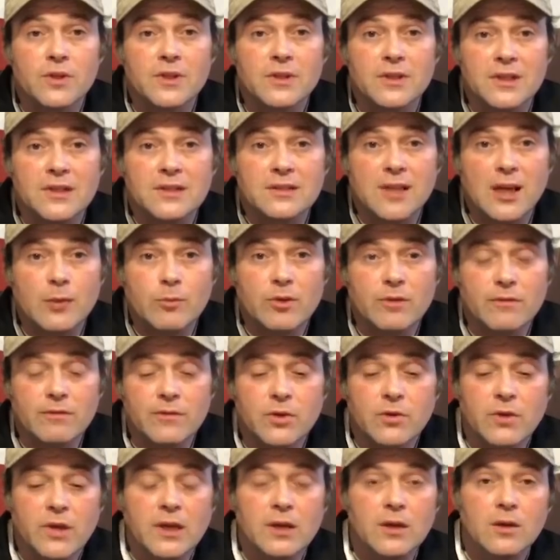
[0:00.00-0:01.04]
the discs I'm
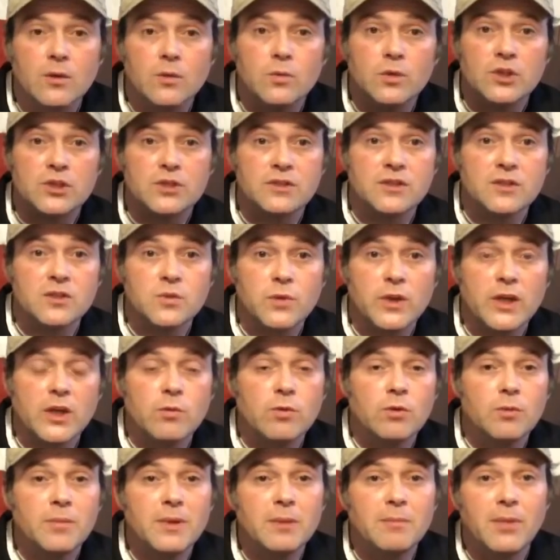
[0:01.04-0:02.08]
reviewing, which this
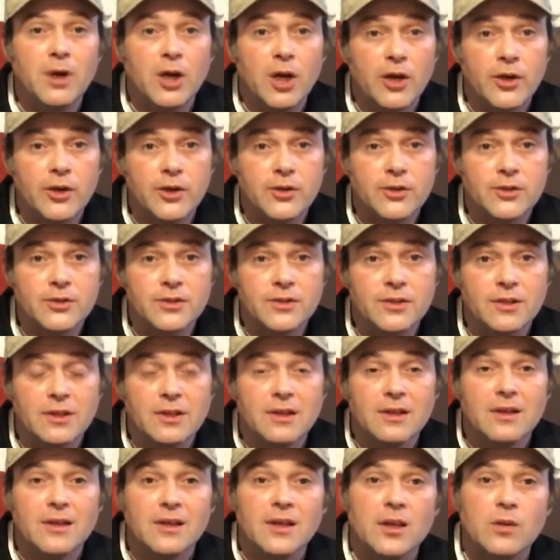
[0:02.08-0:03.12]
week will be putters.
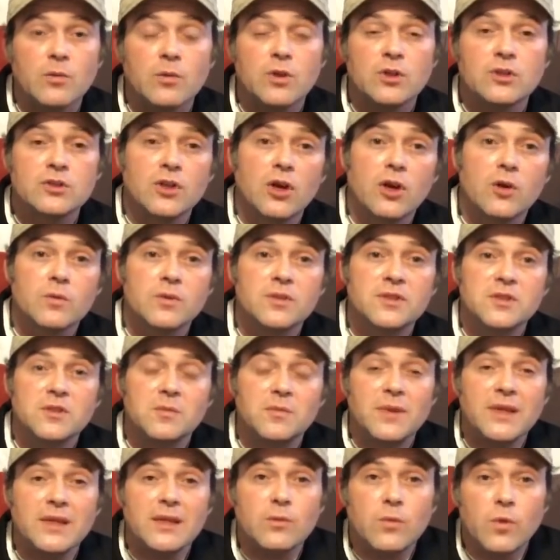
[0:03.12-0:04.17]
And we'll start with
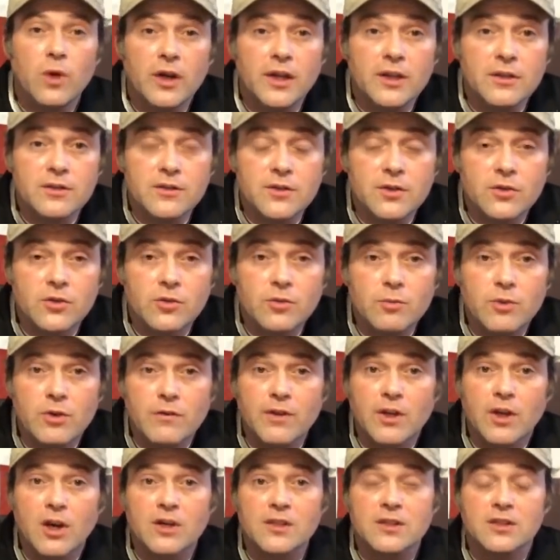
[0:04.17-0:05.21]
speed 1 and 2,
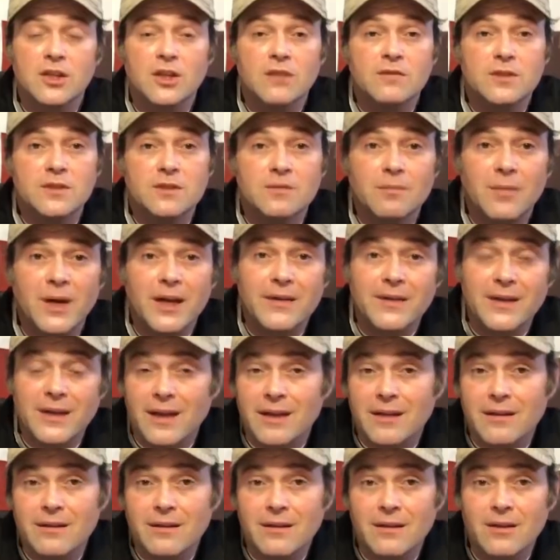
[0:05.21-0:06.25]
moving ourselves by the
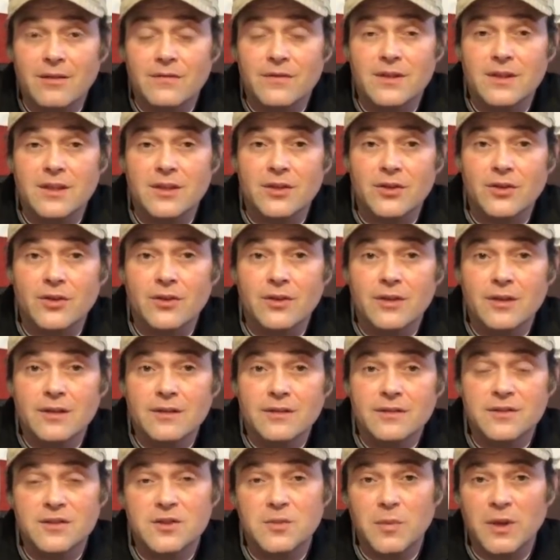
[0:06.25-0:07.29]
end of the year
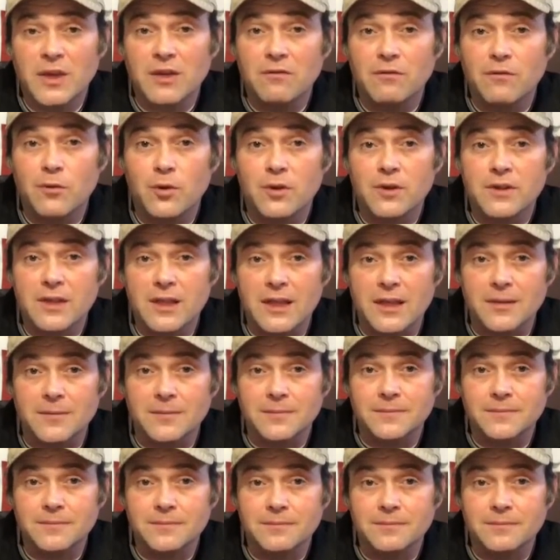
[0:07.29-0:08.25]
to speed 14.